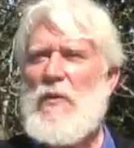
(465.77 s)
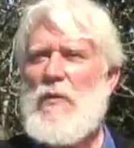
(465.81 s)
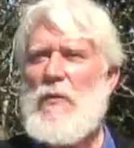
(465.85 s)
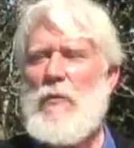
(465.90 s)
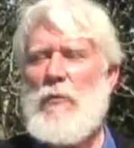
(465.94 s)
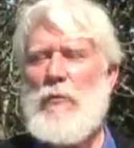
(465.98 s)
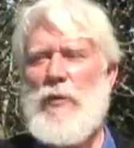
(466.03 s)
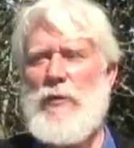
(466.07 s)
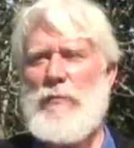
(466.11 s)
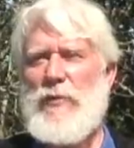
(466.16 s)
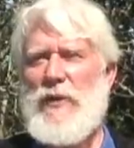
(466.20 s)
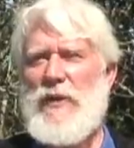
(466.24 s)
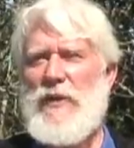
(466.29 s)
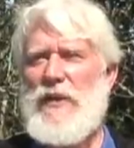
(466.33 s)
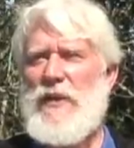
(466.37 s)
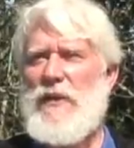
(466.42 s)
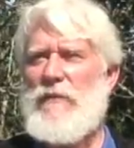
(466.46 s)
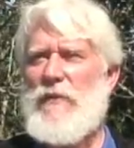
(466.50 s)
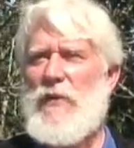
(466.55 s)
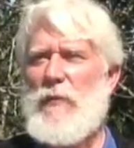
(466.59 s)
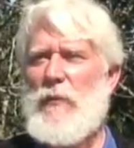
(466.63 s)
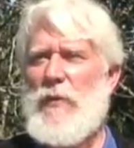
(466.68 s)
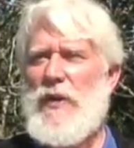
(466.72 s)
We
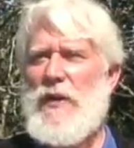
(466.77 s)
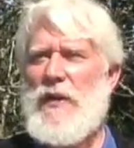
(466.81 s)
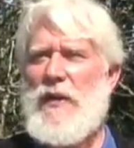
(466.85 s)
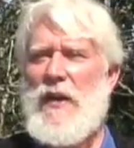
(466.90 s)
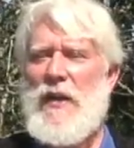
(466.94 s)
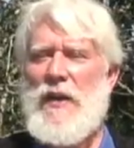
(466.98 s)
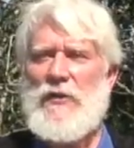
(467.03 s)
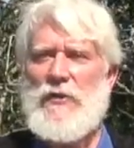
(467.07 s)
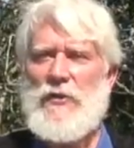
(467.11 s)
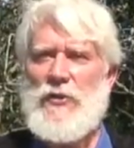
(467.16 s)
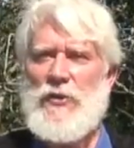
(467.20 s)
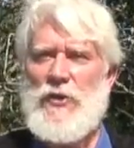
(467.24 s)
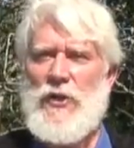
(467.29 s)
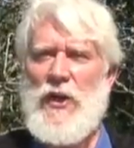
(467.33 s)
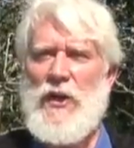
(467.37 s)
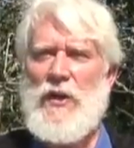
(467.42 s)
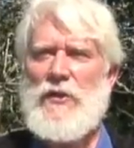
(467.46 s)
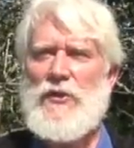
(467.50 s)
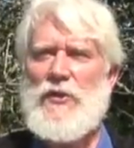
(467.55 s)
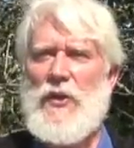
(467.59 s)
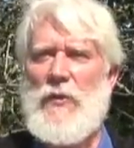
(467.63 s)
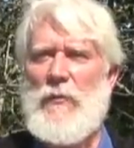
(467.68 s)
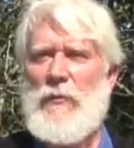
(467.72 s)
believe that we can't
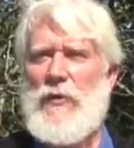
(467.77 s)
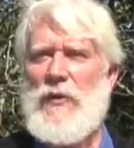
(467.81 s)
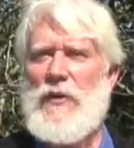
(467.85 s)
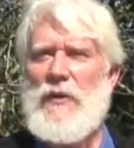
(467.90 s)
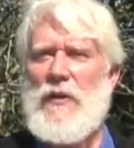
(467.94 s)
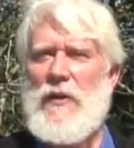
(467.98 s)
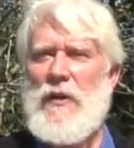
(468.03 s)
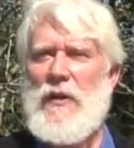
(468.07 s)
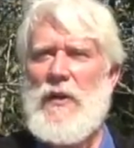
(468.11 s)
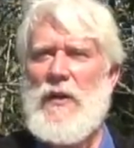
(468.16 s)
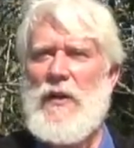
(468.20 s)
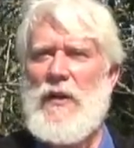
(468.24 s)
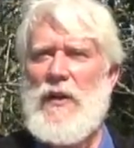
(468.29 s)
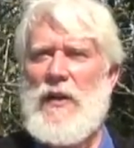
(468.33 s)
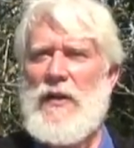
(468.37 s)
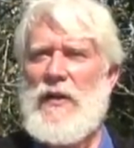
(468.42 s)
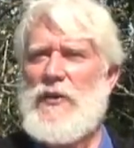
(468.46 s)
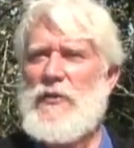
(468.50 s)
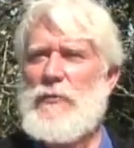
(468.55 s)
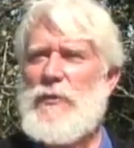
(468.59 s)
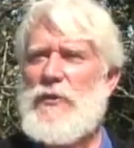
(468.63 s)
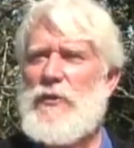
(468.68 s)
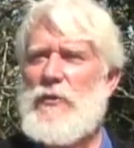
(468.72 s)
change something
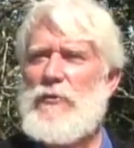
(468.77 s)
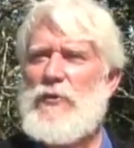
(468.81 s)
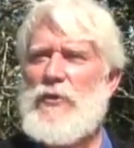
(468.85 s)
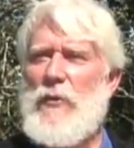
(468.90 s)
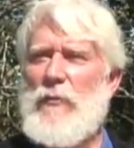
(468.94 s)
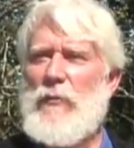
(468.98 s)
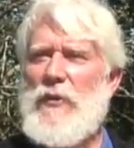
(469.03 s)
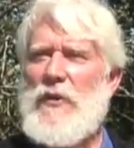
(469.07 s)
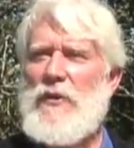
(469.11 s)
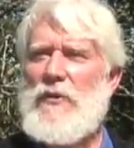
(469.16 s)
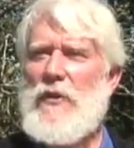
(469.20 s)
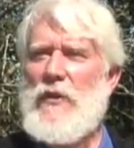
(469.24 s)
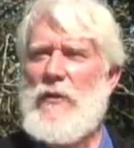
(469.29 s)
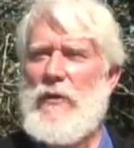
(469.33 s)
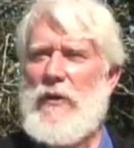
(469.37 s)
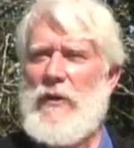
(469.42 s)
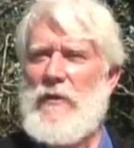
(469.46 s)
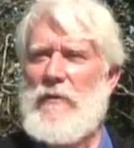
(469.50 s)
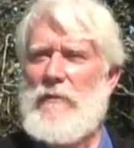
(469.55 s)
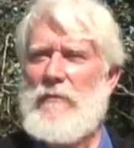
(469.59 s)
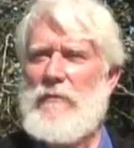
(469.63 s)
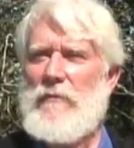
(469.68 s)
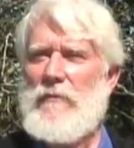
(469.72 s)
unless we do something to it.
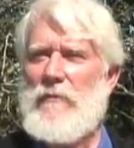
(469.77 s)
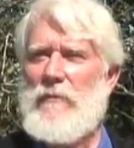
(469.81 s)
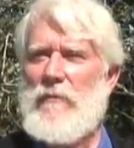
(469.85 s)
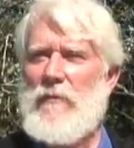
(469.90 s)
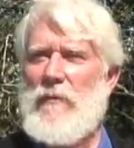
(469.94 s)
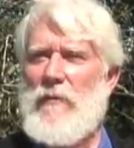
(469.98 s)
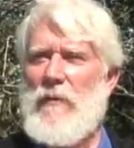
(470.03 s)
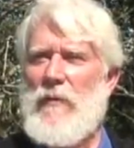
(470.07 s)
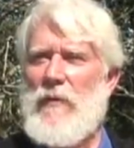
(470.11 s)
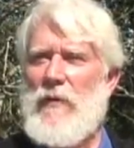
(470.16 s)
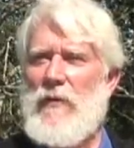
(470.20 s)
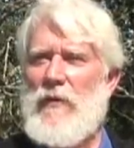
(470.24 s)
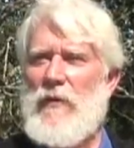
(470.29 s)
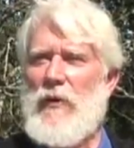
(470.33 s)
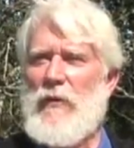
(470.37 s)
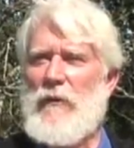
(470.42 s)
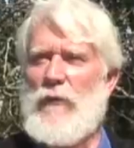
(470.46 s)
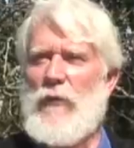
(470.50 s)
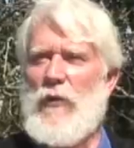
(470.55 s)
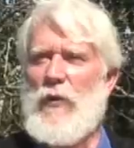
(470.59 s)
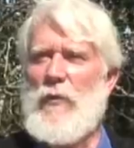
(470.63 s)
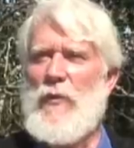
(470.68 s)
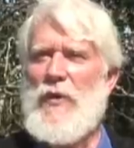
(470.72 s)

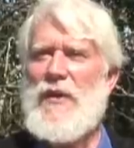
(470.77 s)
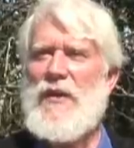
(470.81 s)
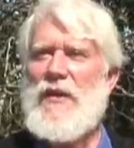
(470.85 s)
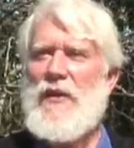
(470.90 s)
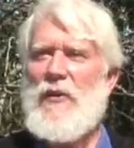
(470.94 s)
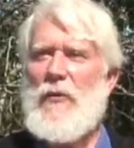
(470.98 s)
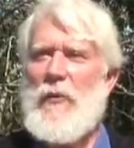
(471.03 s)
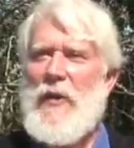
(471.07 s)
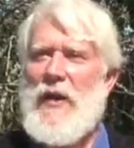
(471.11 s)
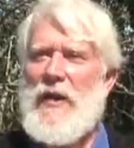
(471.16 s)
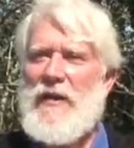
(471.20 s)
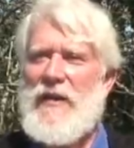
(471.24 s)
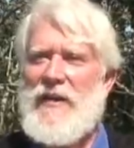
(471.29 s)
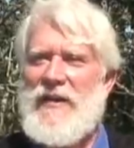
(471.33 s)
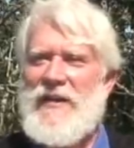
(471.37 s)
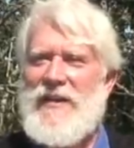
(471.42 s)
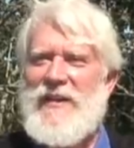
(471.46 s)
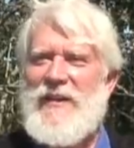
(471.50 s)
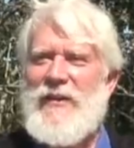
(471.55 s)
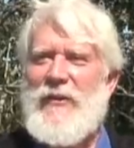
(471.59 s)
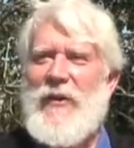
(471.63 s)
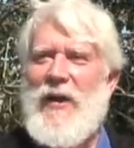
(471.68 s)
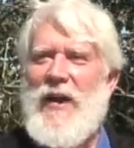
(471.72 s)
Therefore, we need a way to
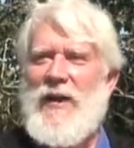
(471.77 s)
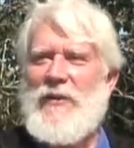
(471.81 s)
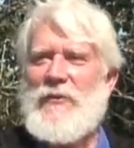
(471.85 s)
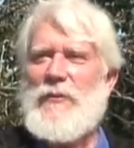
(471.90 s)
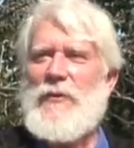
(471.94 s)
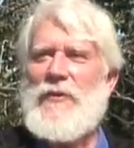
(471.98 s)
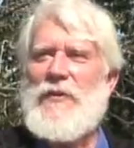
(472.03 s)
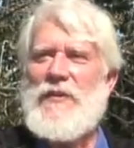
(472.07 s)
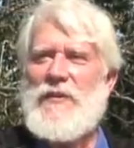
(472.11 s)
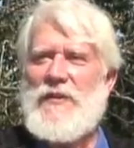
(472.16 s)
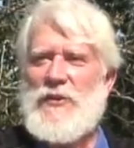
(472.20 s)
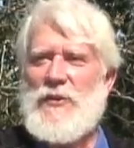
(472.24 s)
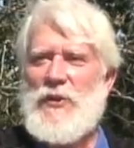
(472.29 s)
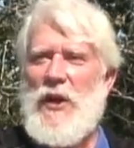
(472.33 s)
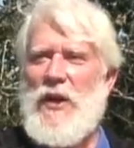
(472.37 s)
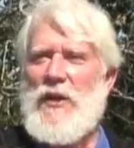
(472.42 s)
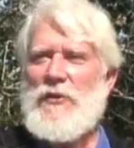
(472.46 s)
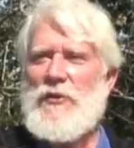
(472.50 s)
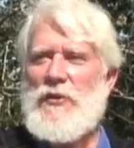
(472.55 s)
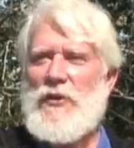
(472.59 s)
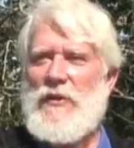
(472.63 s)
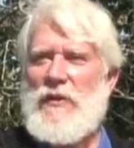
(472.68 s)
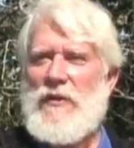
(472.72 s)
interact with it to
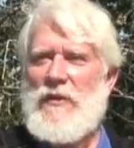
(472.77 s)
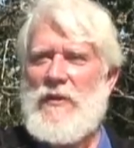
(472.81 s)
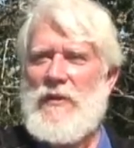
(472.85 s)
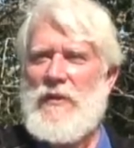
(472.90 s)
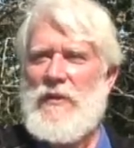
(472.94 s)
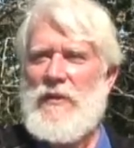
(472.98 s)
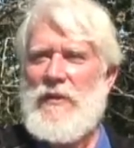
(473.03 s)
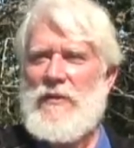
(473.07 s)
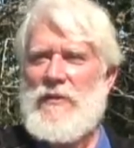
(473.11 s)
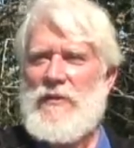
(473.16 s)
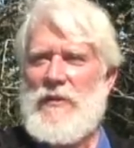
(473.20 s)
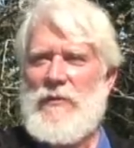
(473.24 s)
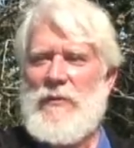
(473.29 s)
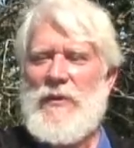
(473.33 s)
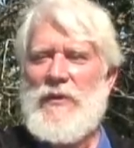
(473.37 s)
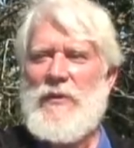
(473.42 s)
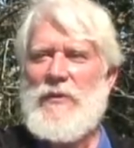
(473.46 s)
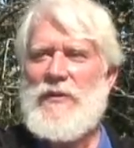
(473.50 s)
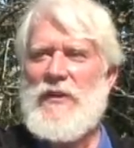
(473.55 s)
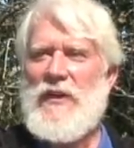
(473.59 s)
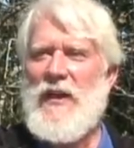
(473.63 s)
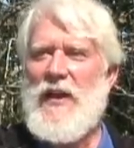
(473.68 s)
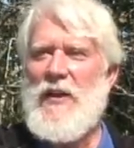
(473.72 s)
change it. So we
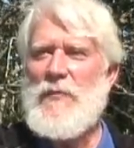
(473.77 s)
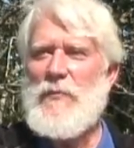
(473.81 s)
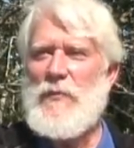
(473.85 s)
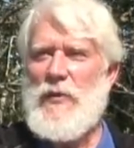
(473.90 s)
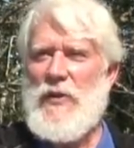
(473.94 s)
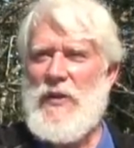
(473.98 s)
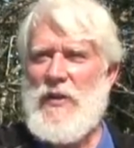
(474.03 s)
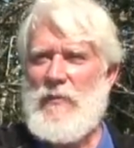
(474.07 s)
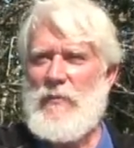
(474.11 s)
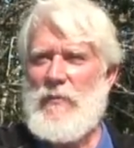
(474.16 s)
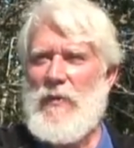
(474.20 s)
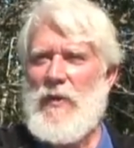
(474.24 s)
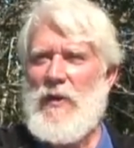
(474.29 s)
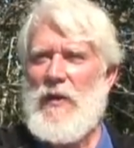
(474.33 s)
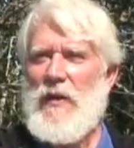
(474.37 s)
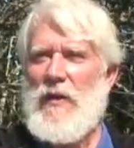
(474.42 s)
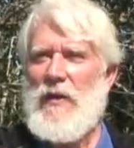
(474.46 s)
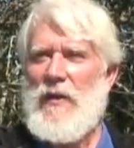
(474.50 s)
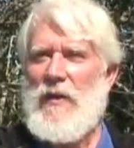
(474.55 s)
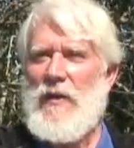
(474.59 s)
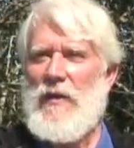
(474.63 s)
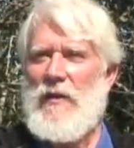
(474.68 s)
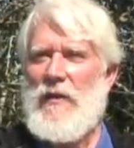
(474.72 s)
use a light beam.
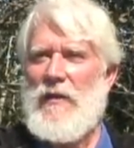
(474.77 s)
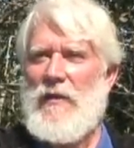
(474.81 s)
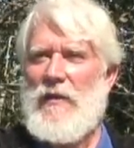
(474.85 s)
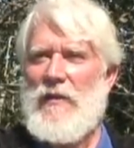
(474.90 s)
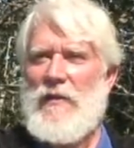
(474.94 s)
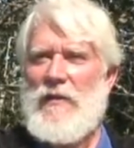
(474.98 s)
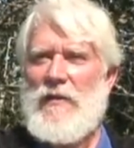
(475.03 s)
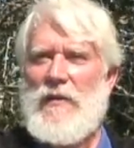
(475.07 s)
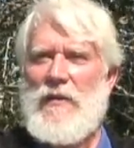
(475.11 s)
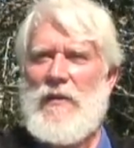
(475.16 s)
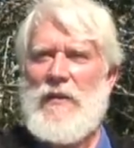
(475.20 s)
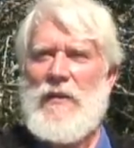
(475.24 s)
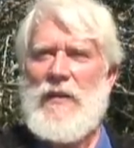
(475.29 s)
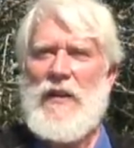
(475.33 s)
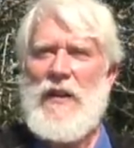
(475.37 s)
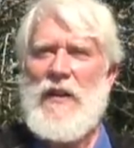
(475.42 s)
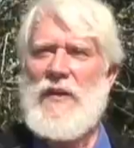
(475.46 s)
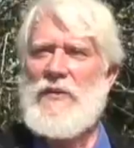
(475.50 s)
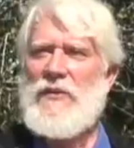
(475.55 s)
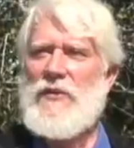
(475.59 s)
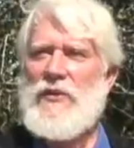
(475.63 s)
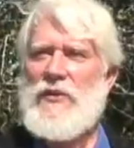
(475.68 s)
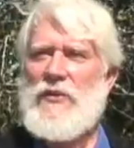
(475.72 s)
The
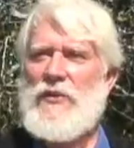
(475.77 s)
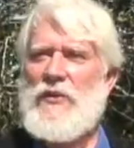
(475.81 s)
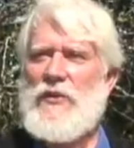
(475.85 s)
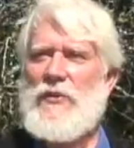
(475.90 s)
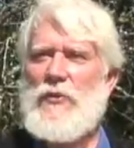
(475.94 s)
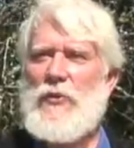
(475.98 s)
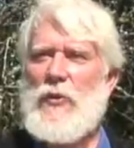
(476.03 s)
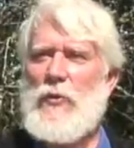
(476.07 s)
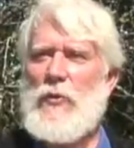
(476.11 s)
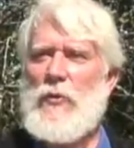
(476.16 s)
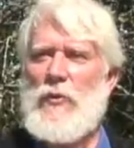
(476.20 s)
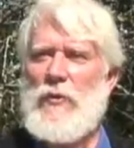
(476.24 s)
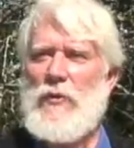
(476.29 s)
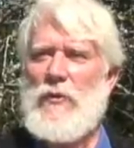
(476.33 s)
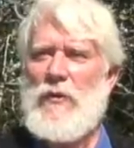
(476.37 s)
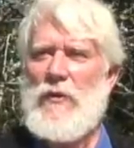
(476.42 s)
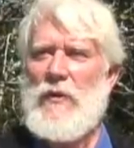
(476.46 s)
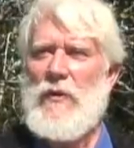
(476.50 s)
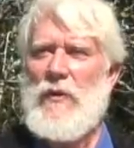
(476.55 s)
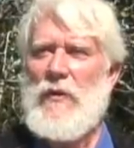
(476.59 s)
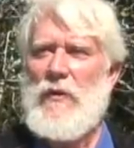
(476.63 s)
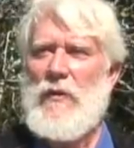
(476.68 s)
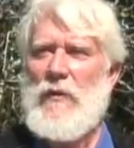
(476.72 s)
light's just a tool.
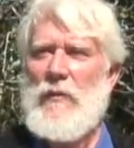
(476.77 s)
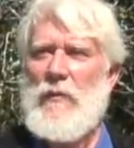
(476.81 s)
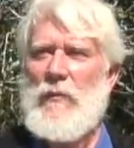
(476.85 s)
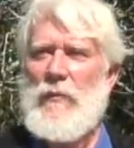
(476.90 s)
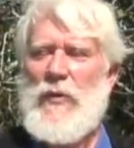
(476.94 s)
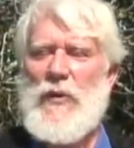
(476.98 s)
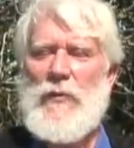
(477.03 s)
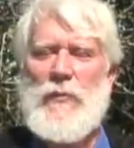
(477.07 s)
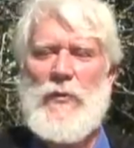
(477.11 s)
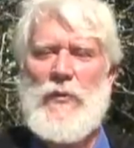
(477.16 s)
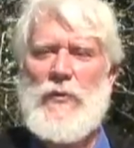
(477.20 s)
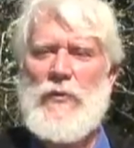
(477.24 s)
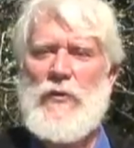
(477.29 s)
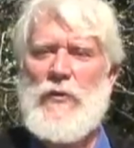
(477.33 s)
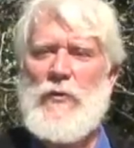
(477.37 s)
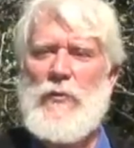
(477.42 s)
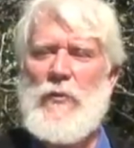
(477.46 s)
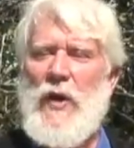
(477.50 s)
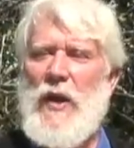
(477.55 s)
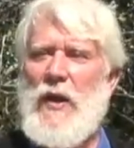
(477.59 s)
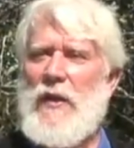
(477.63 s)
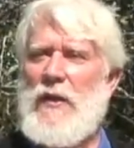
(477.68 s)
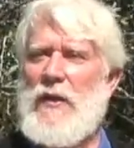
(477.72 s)
People who do
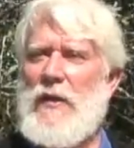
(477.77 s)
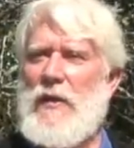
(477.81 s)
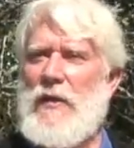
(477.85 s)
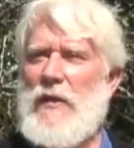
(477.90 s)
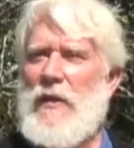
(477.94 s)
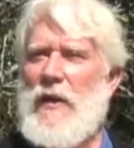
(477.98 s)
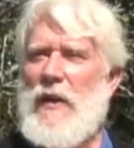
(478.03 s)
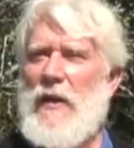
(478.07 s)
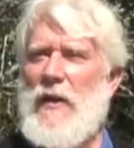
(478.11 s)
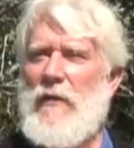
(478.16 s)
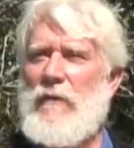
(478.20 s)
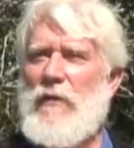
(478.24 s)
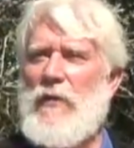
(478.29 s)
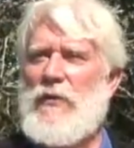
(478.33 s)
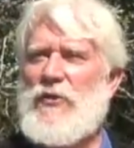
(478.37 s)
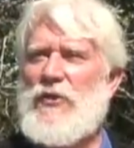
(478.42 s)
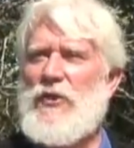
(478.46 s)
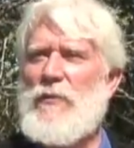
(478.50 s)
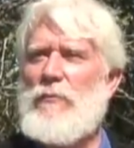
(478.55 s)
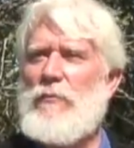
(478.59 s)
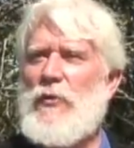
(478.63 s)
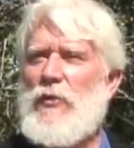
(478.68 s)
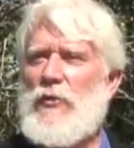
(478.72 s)
Reiki, they have their
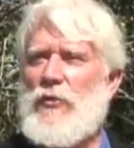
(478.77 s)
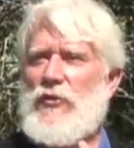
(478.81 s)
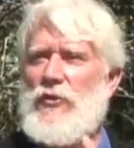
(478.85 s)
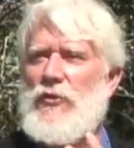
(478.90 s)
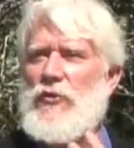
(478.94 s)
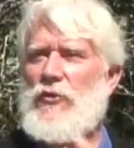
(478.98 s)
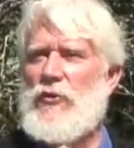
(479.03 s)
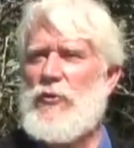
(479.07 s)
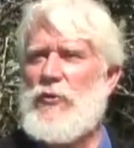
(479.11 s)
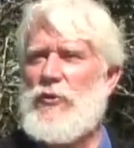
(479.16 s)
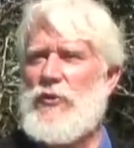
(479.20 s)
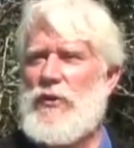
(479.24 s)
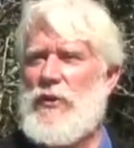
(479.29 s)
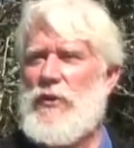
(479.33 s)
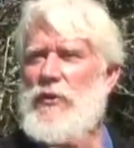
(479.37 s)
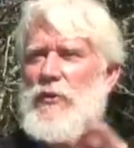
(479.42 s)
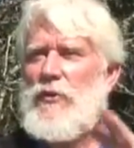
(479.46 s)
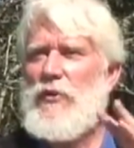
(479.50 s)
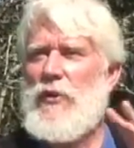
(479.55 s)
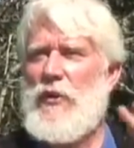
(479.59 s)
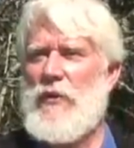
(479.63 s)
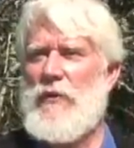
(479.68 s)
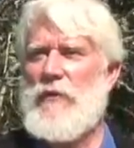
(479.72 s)
symbols and tools. They
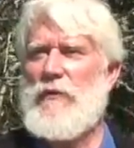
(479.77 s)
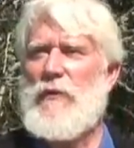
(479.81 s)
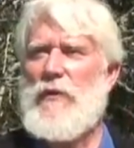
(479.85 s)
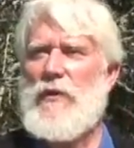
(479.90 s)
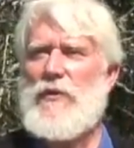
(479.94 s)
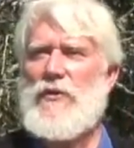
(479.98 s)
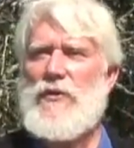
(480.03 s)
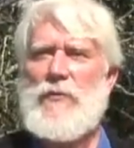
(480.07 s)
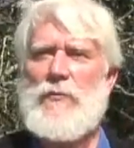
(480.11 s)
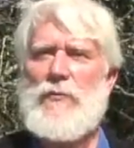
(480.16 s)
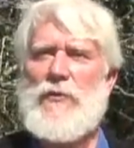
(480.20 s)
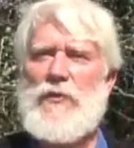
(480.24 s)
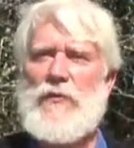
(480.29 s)
use all those various symbols